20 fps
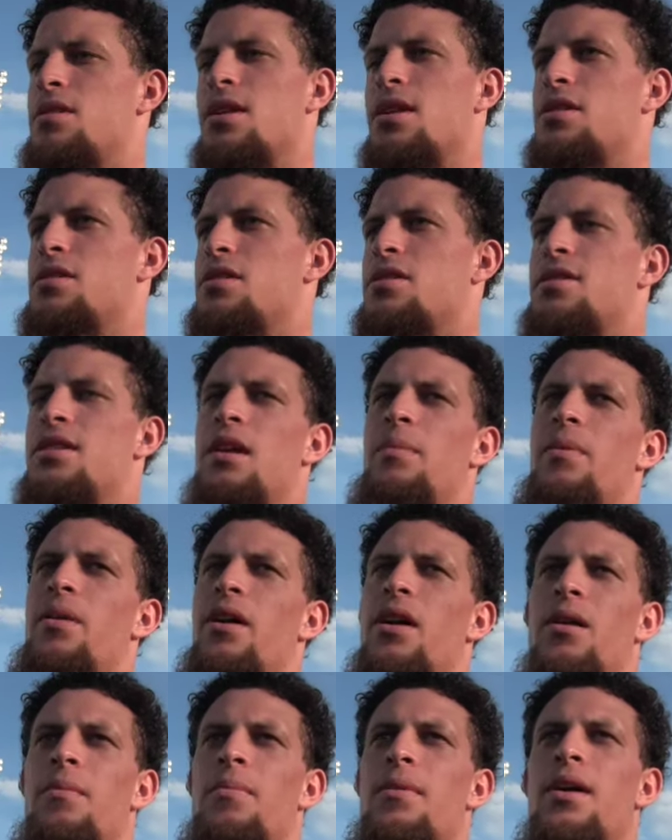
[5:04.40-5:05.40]
of things, just
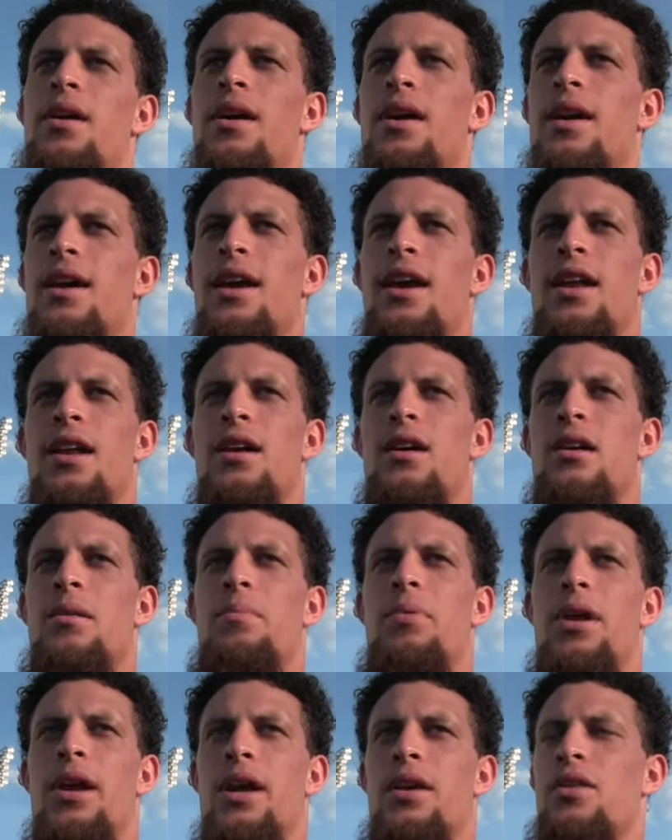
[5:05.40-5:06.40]
stepping up and
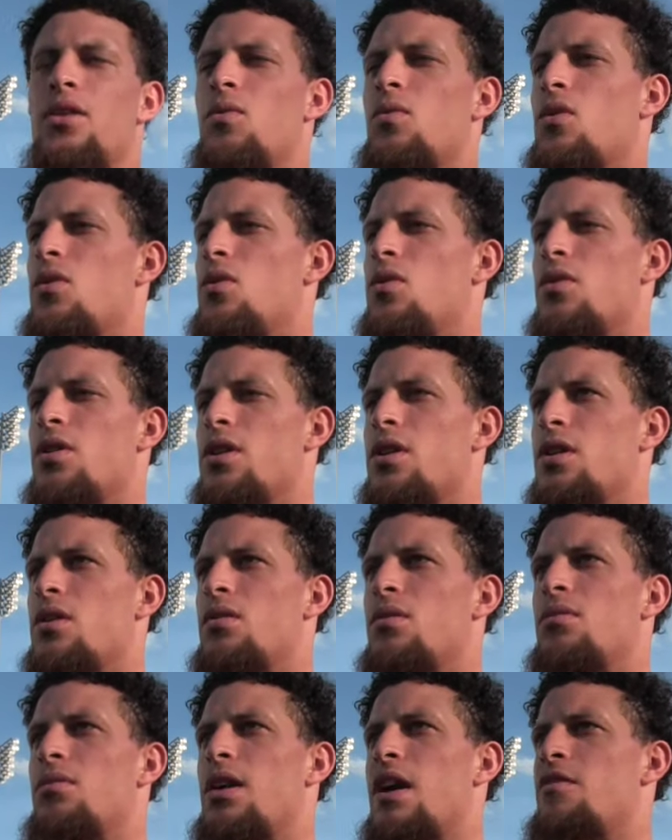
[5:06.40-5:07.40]
playing their role. You
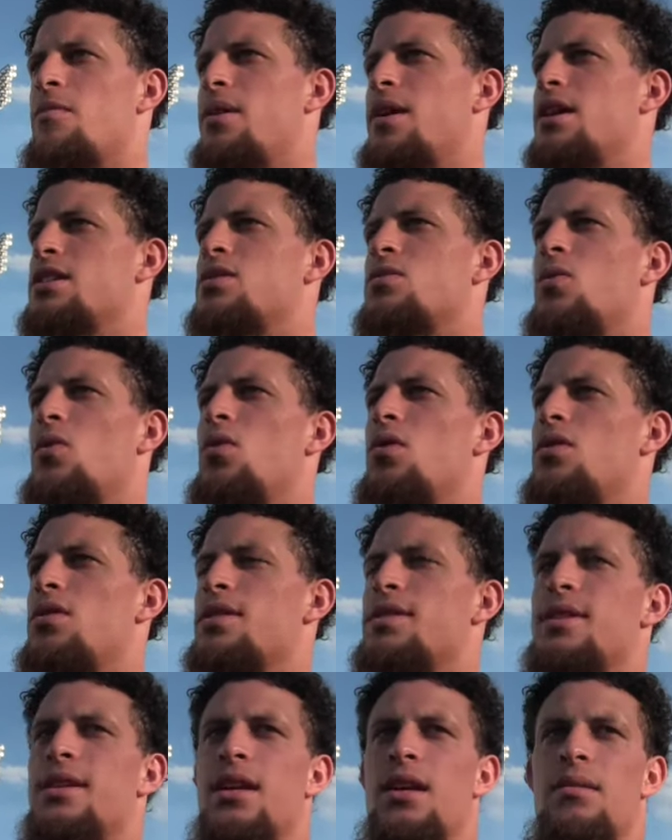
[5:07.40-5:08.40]
know, everybody has a role on
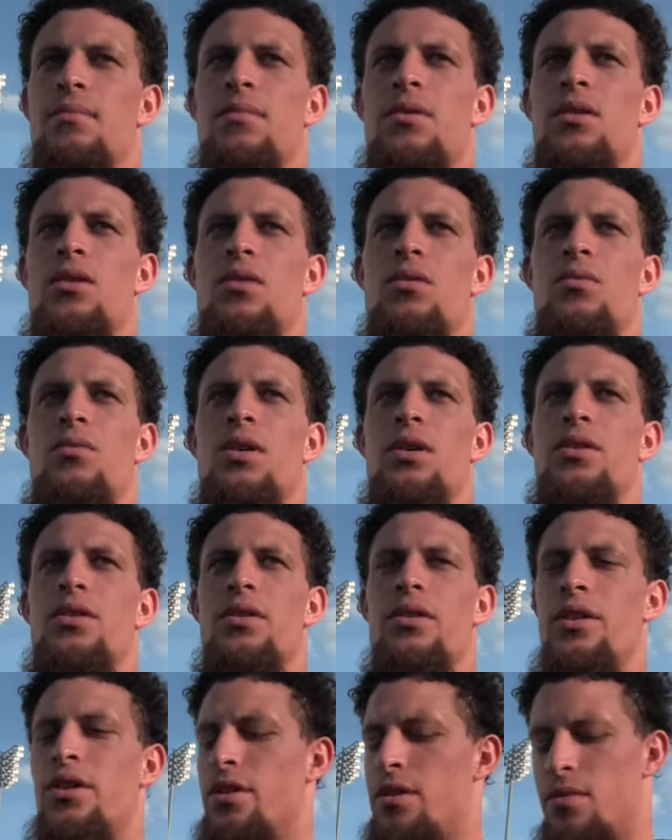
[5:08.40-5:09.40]
the team. You know,
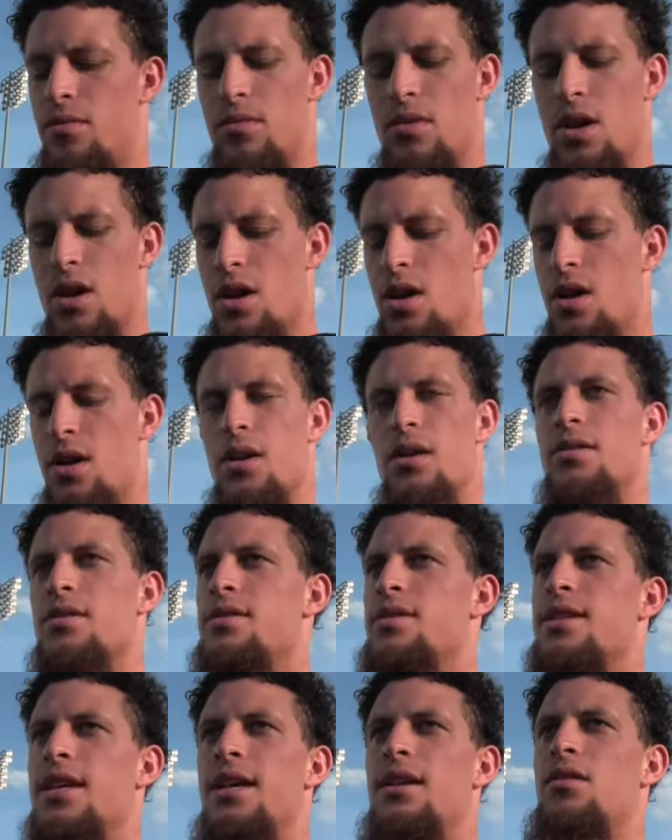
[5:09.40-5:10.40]
whether you're
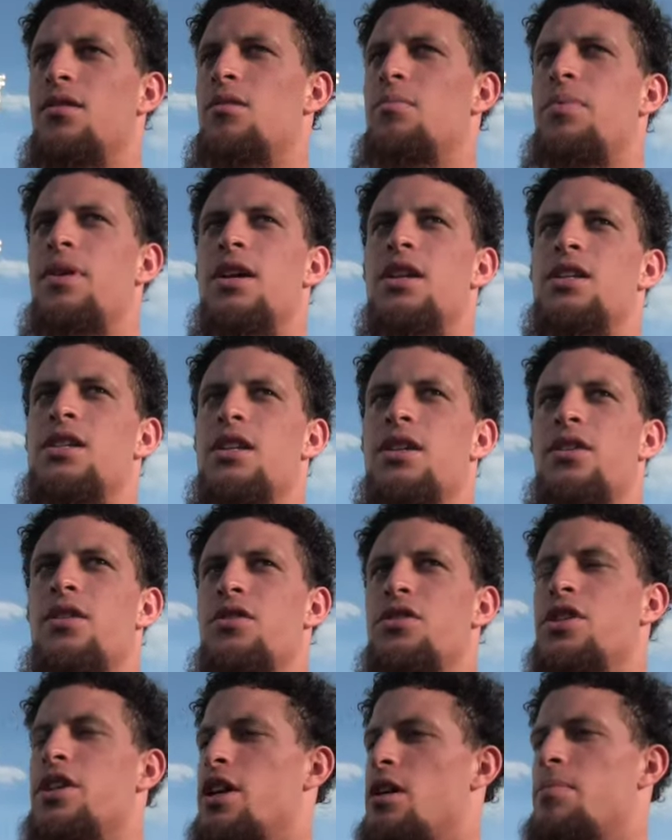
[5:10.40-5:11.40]
sitting on the bench and
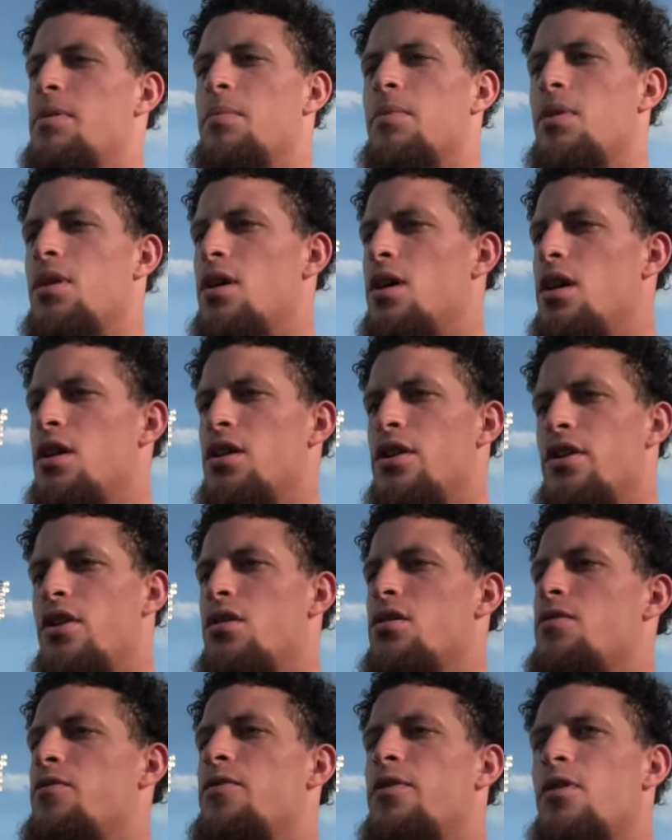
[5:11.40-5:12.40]
you're cheering people on or
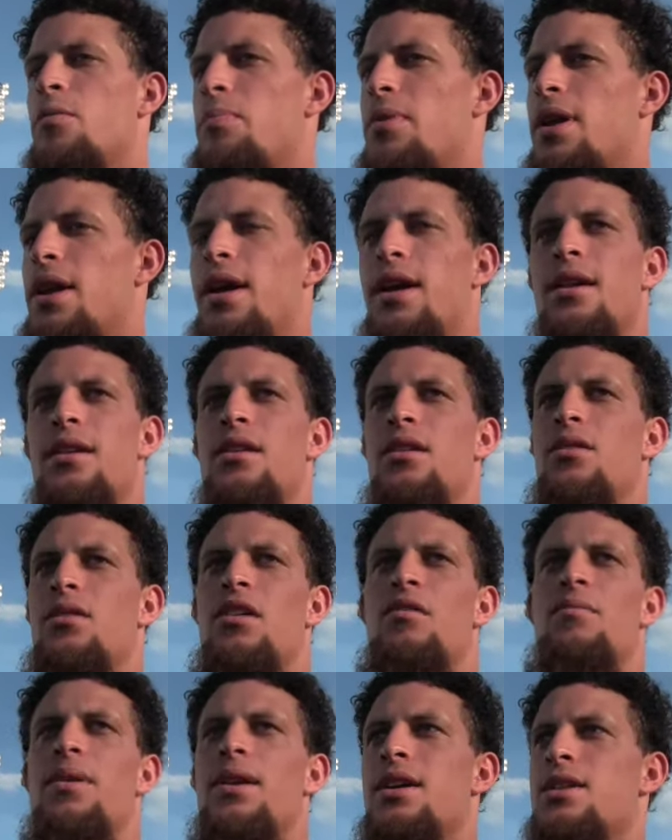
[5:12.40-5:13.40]
you're on the field playing, you
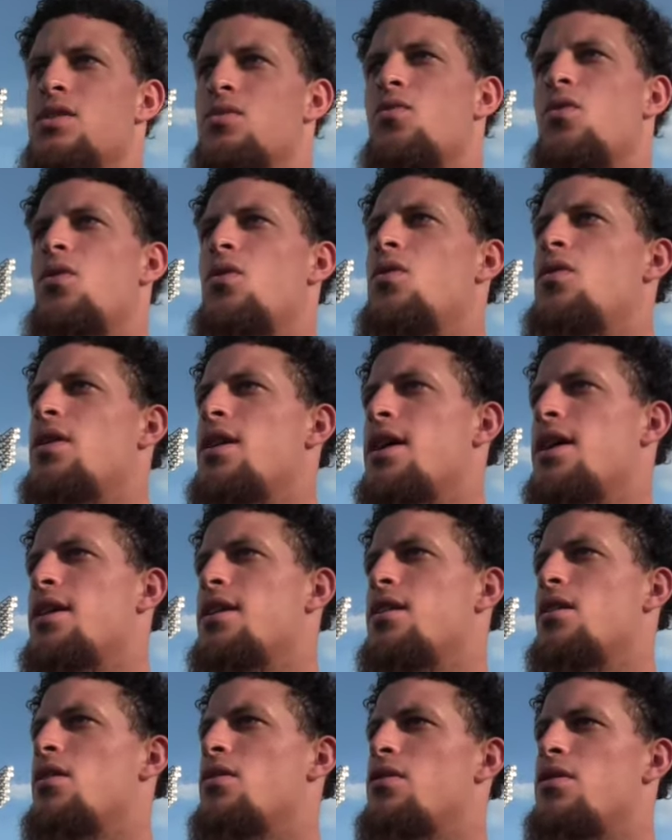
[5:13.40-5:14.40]
know, everybody has a role.
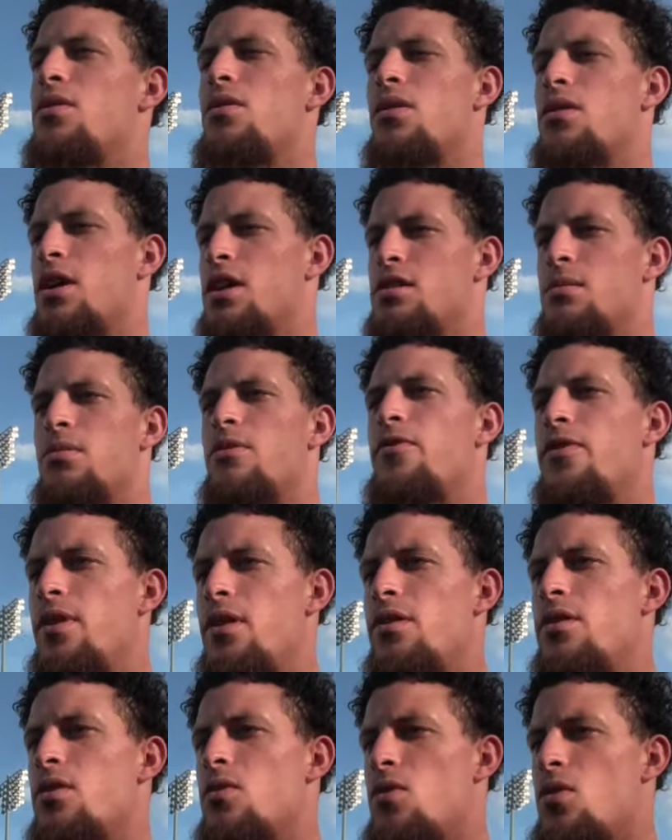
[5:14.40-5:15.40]
And, you know, they're doing a great job of
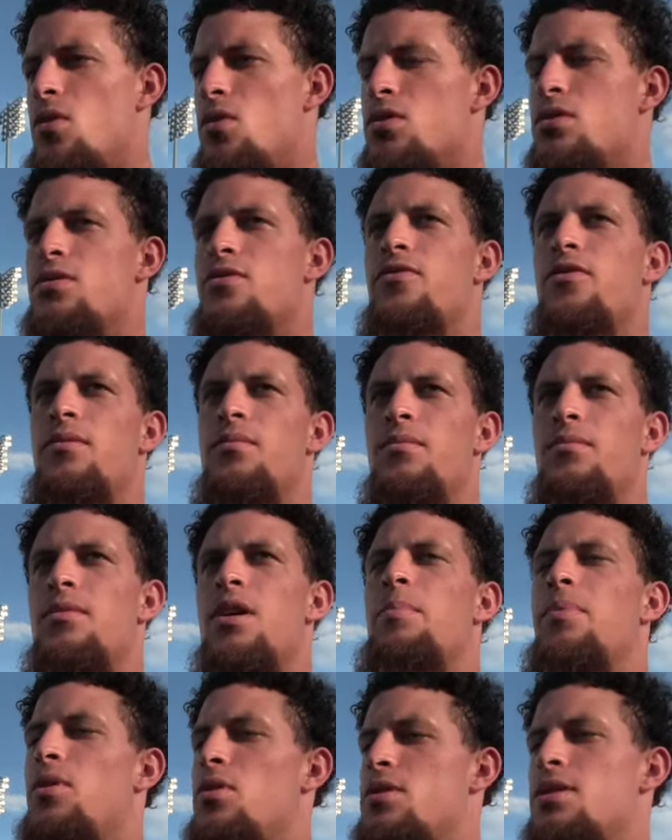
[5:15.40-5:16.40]
filling their roles from
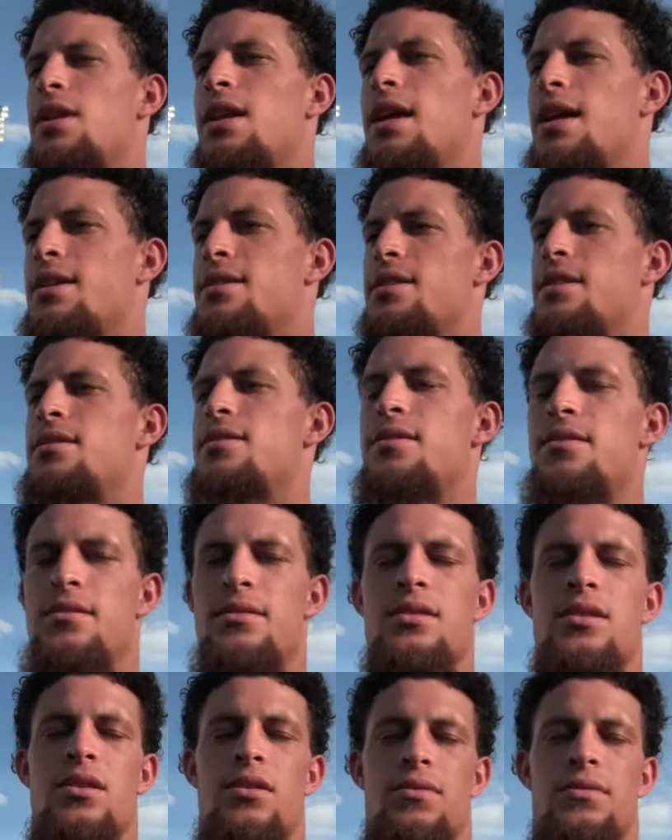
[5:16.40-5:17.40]
opposed to last
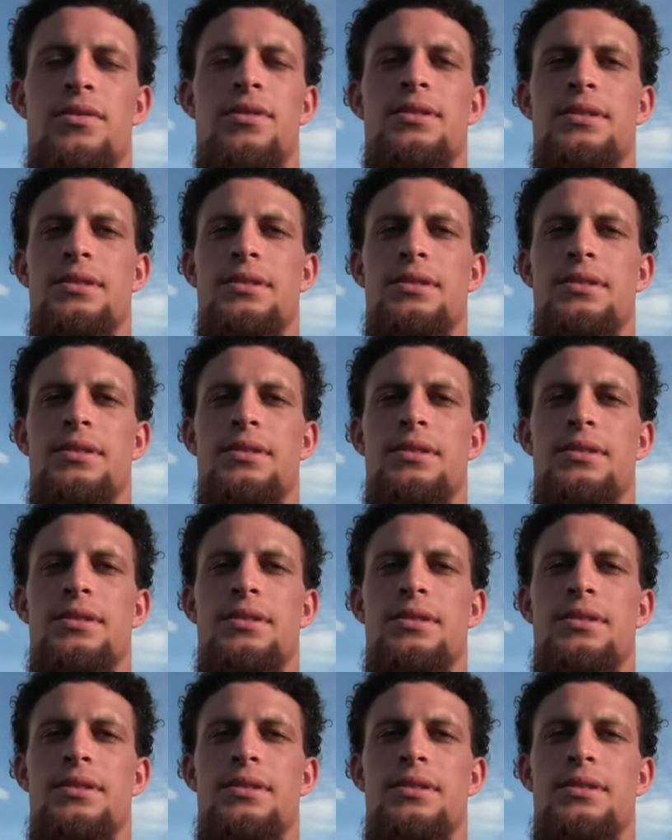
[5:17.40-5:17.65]
season. So.